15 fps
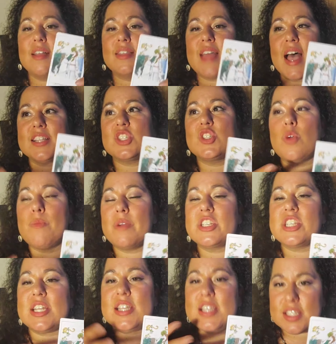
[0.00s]
That's so
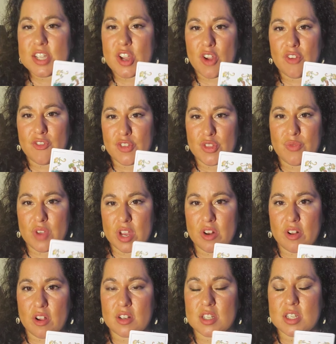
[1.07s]
much easier for the
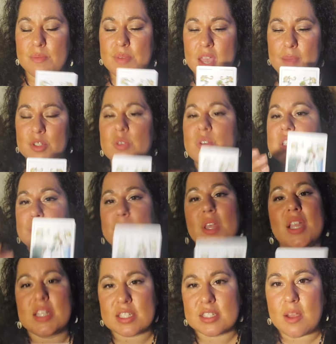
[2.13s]
reader to be able to
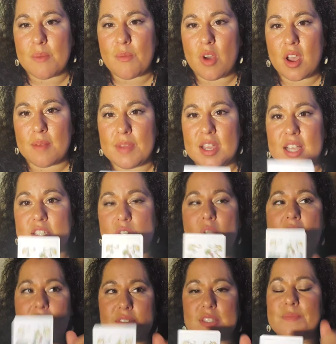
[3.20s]
explain to someone because you
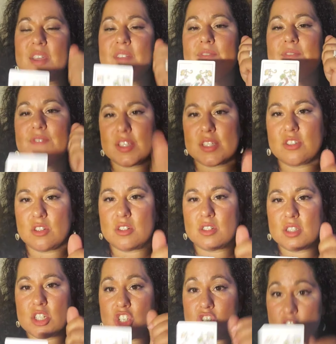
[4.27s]
have something physical
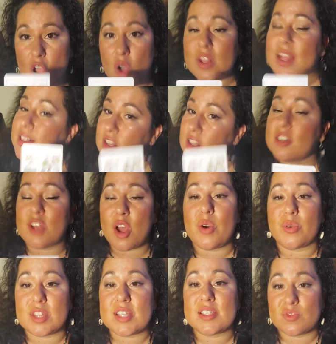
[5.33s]
to show. Like, look,
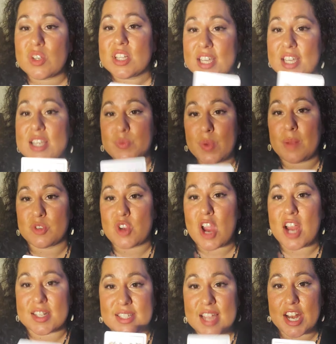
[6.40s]
no, this really is what I'm
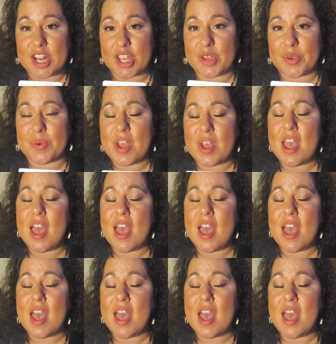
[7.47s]
trying to say to you.